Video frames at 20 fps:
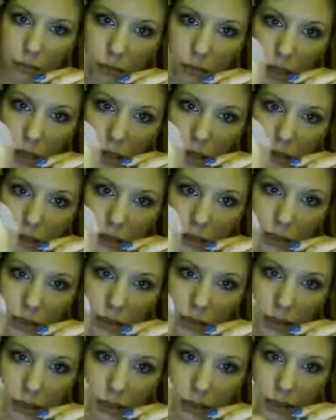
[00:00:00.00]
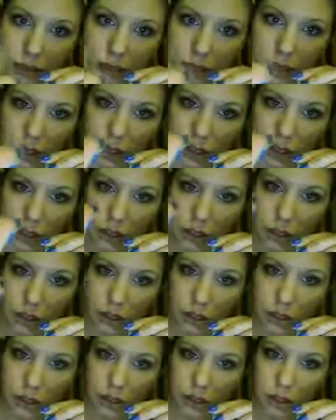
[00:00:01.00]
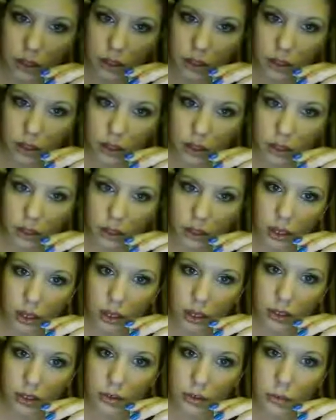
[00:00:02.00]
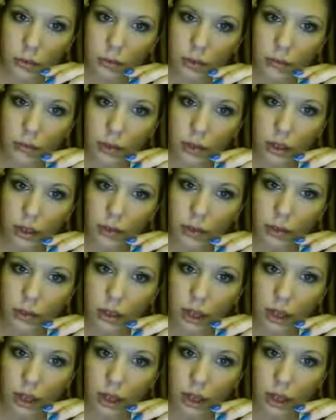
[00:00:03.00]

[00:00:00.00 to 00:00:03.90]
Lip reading: Hopefully you can kind of see it. It doesn't move around a lot,